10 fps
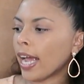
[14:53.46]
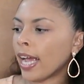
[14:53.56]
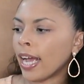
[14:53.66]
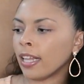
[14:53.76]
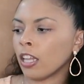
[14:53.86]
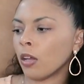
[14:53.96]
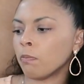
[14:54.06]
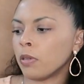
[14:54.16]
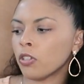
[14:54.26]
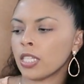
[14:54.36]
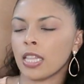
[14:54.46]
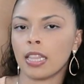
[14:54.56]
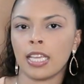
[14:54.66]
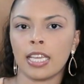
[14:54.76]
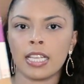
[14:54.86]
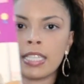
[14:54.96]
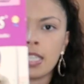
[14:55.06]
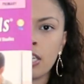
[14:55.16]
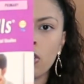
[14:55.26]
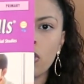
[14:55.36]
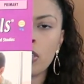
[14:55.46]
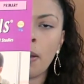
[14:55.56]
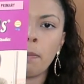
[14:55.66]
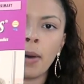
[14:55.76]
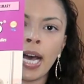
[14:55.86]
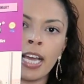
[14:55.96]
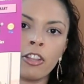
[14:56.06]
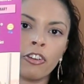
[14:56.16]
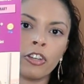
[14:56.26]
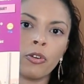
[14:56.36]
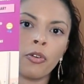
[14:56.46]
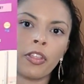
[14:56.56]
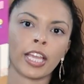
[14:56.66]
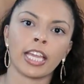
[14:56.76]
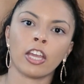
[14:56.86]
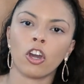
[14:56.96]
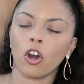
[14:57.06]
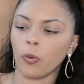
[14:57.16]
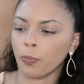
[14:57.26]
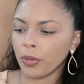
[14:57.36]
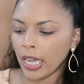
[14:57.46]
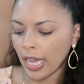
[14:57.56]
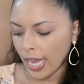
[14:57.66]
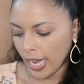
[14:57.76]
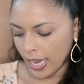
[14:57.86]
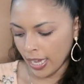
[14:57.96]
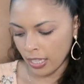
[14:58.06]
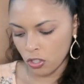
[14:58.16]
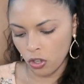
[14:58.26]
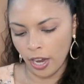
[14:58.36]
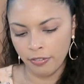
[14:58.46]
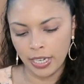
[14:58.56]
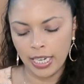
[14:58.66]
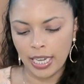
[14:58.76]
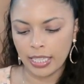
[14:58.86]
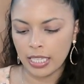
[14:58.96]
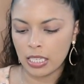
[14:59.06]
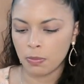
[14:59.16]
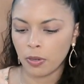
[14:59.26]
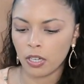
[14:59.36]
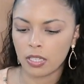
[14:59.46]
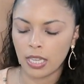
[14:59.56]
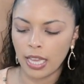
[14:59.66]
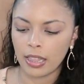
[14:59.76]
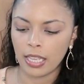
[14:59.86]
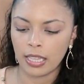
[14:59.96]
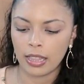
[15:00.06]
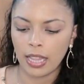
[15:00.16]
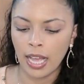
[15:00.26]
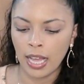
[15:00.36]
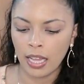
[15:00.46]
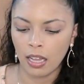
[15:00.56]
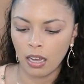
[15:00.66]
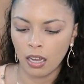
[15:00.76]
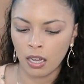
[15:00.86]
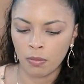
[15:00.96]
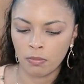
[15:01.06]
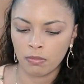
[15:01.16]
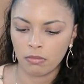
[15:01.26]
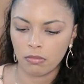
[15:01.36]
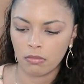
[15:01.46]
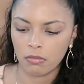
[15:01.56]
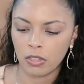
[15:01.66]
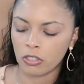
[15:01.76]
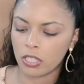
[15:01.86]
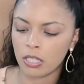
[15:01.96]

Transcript: and Building Thinking Skills by the Critical Thinking Co. And so I really like these books. I think that they're